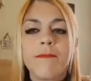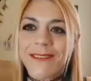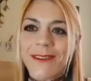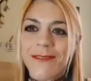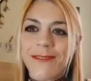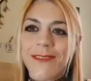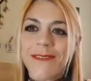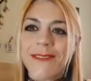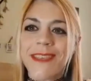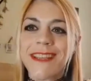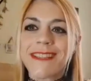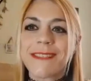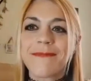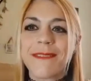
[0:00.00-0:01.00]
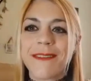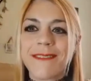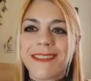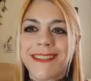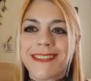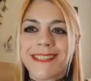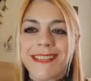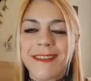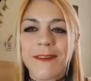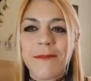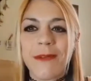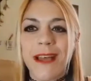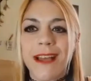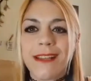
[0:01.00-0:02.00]
A few things about Tuxedo
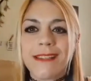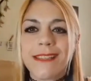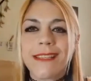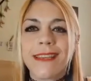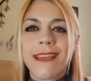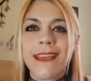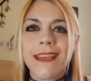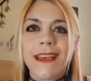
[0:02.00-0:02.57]
Mask.